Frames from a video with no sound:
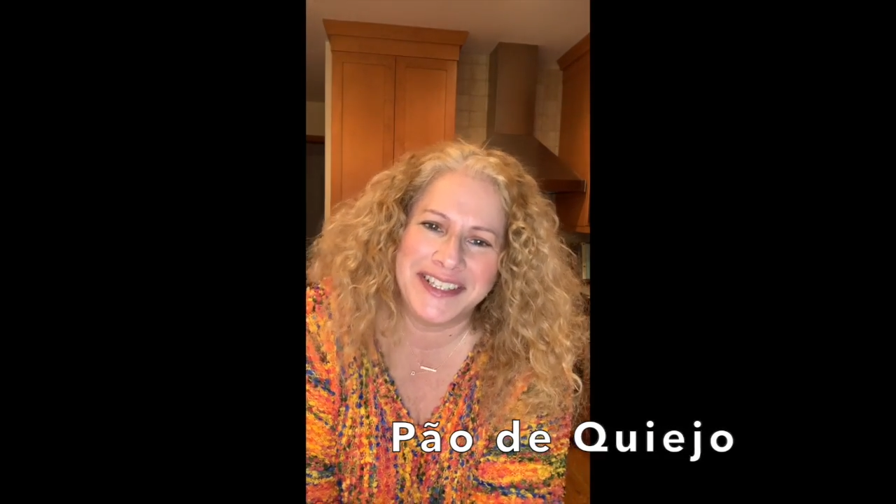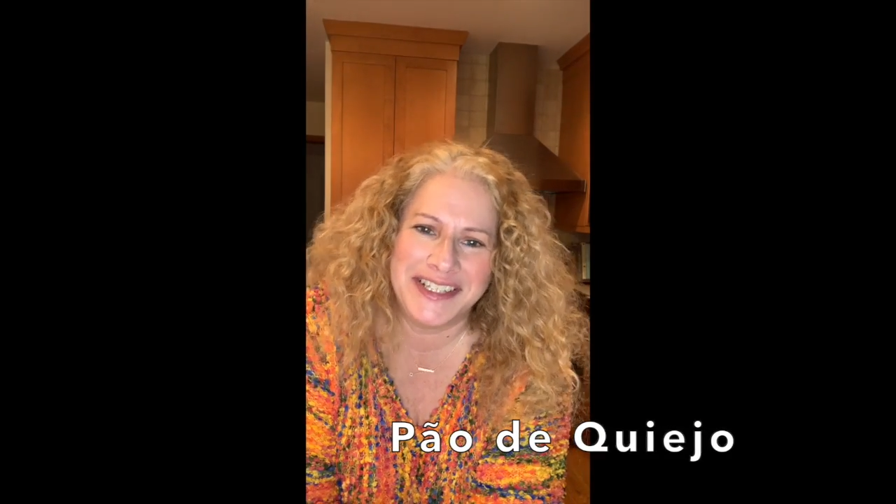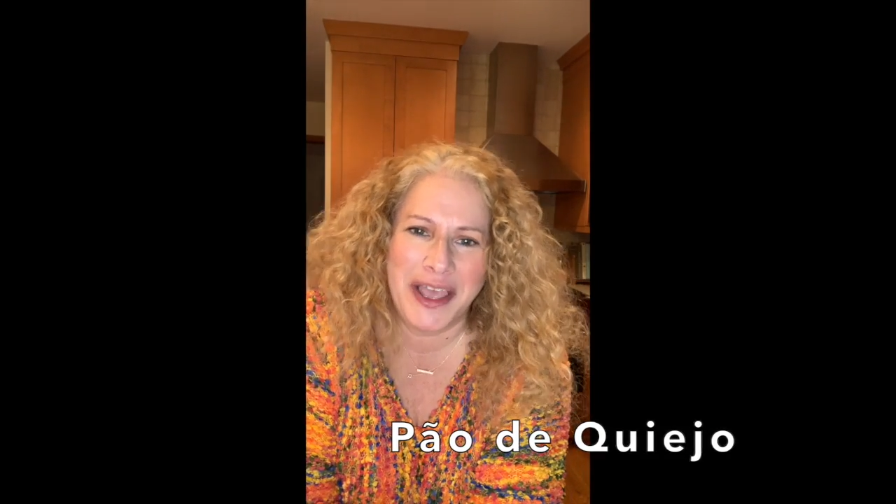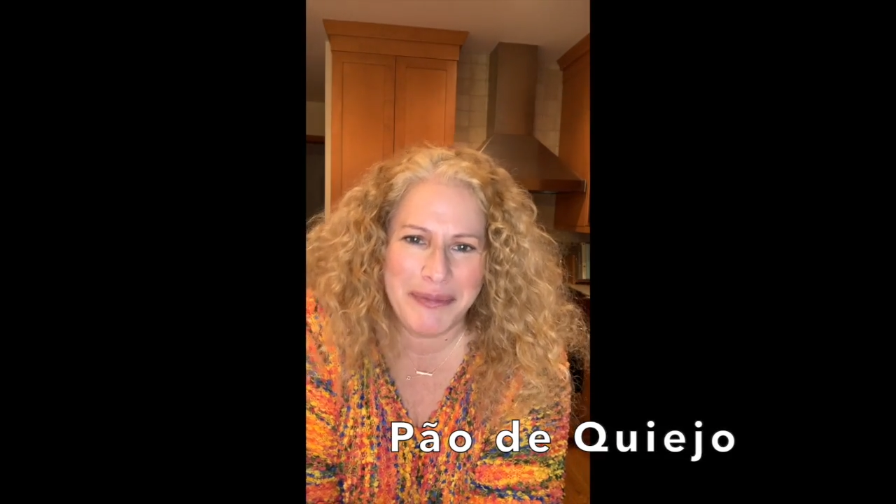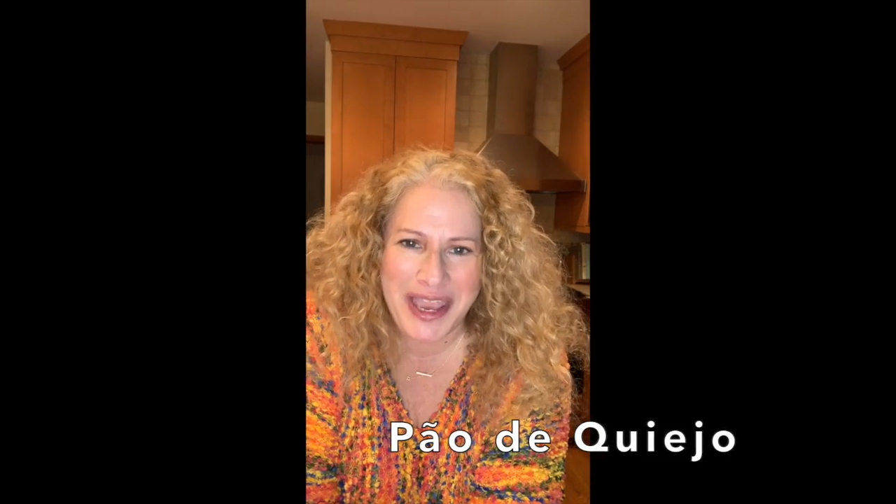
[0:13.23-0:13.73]

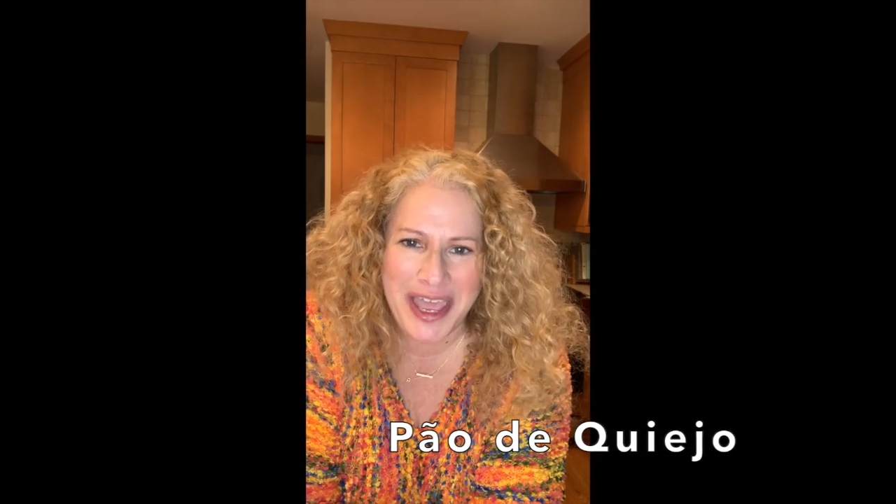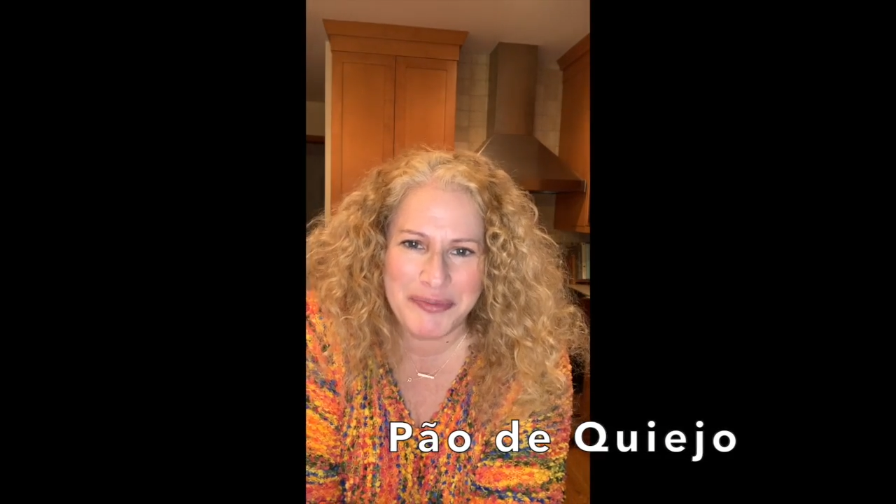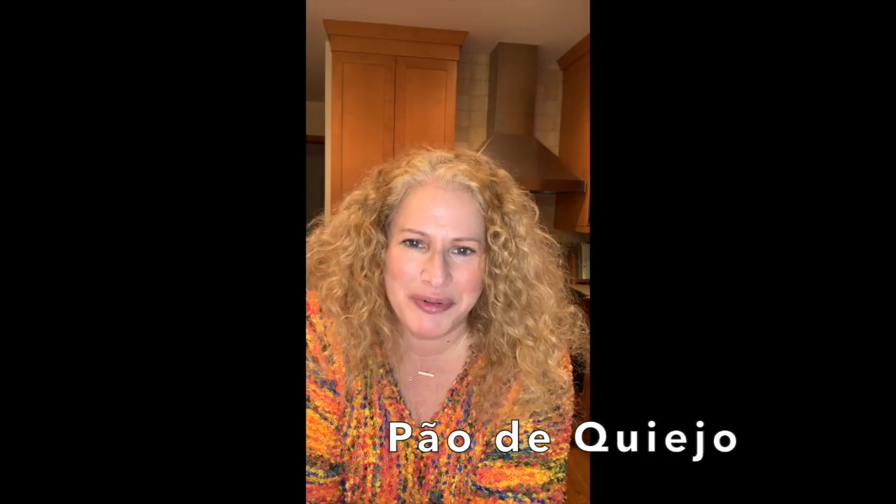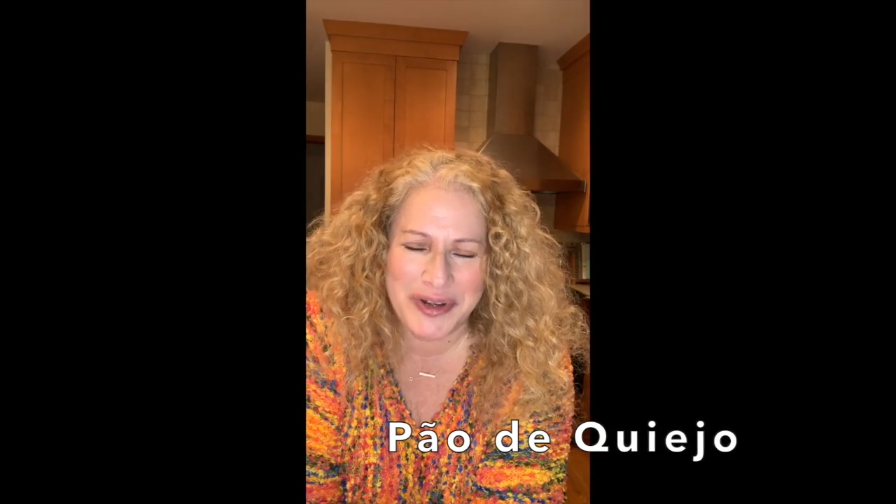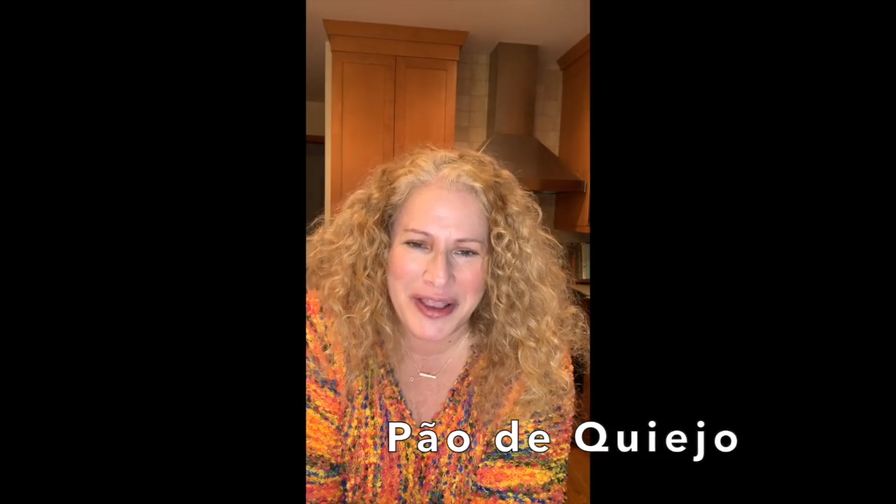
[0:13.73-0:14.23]
me how to
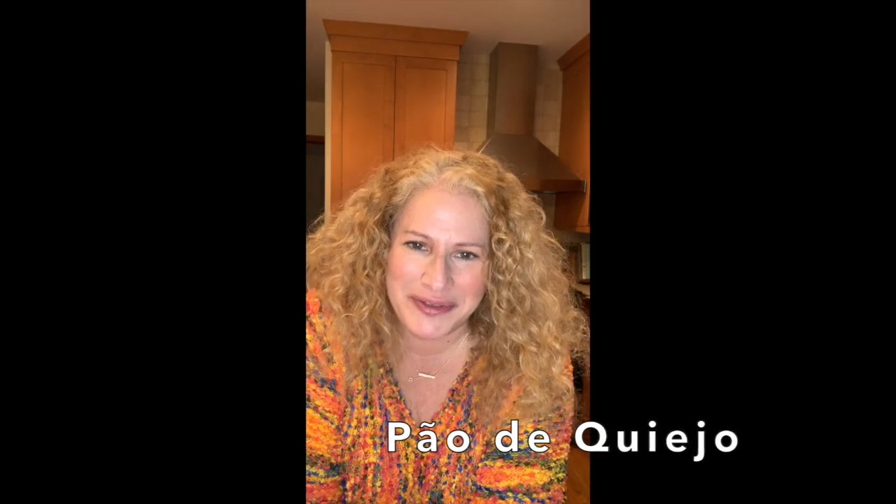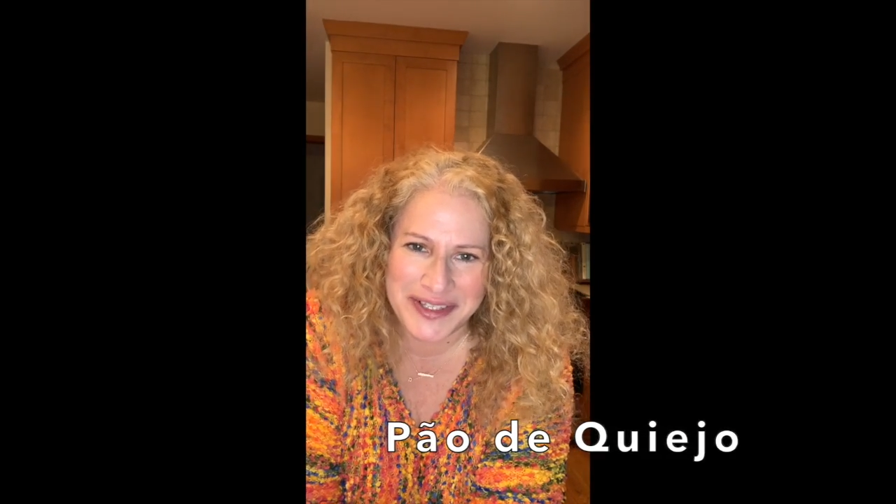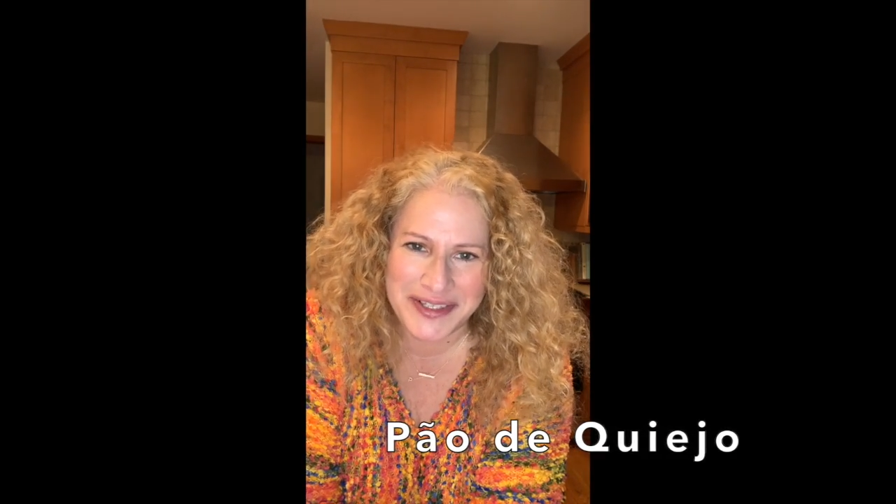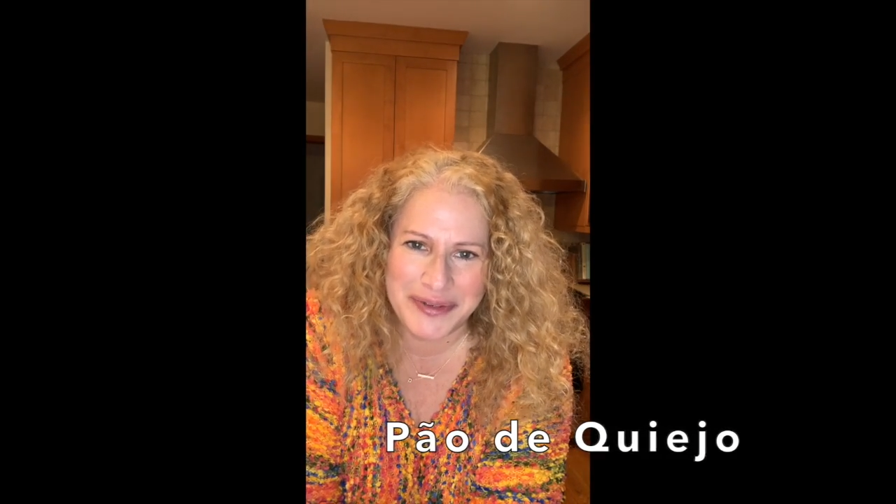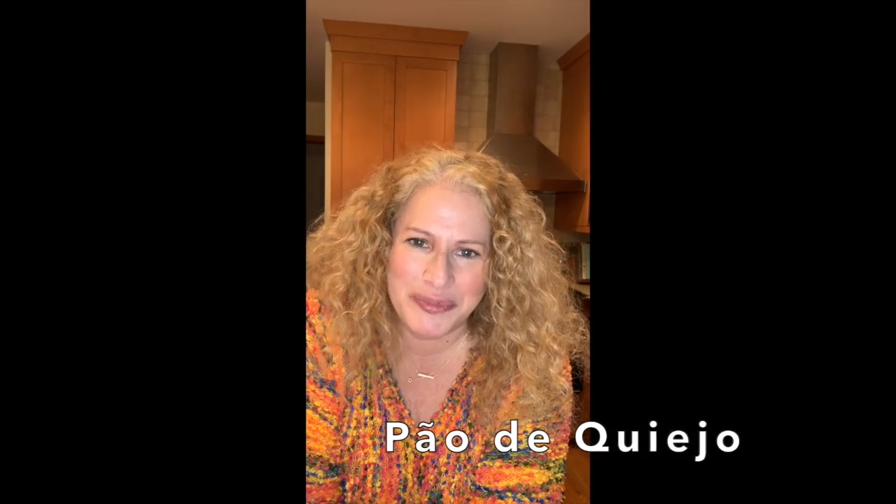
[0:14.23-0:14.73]
pronounce this
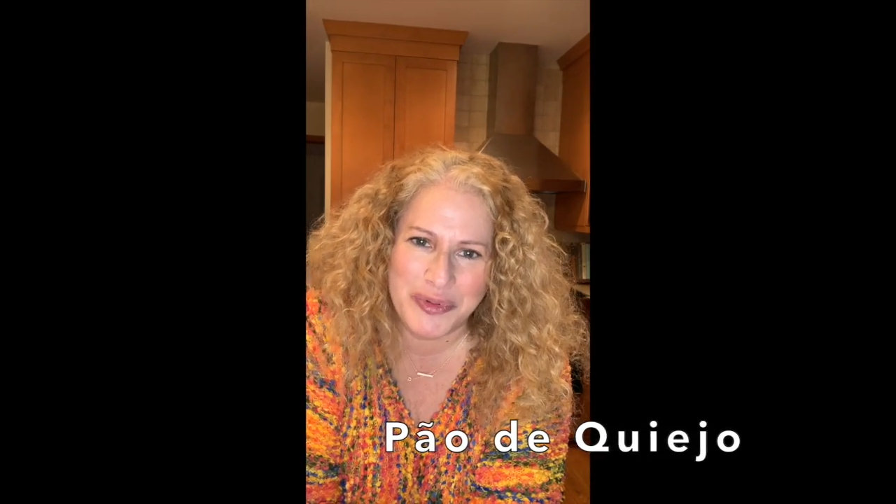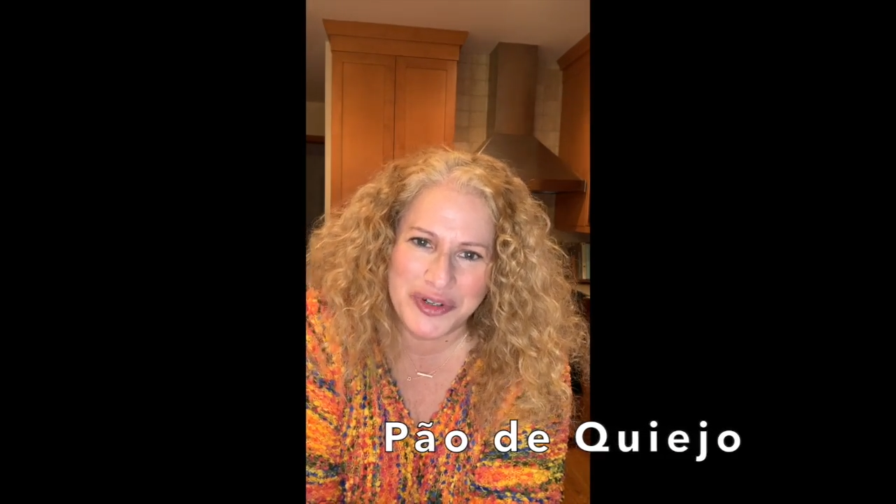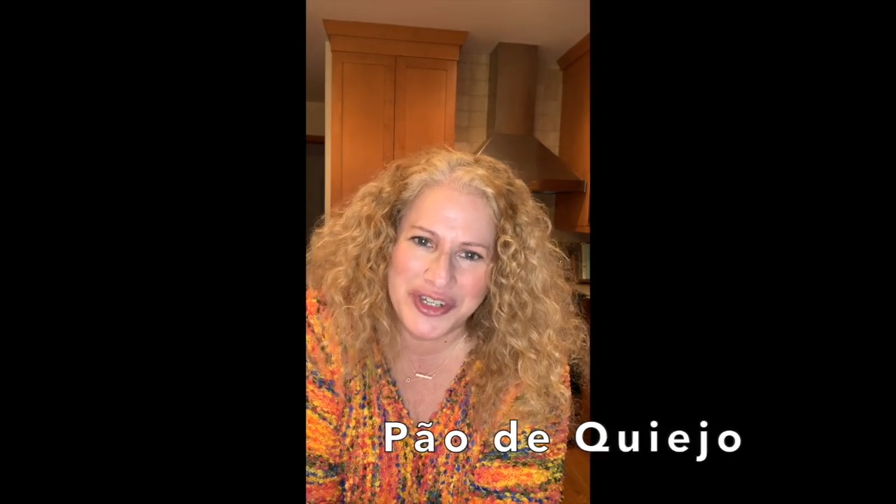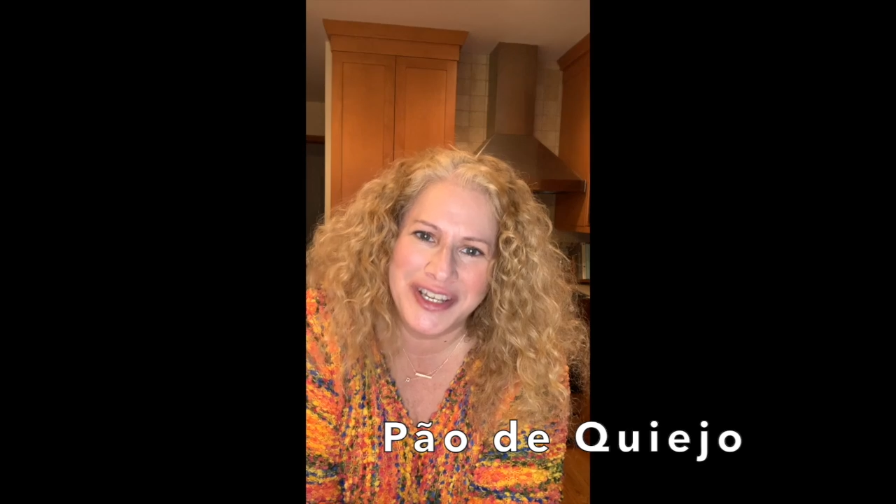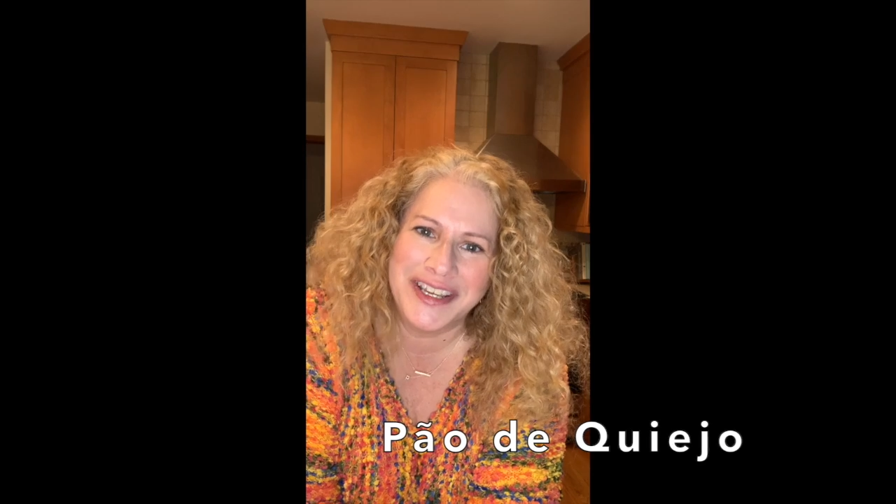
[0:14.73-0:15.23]
in Portuguese,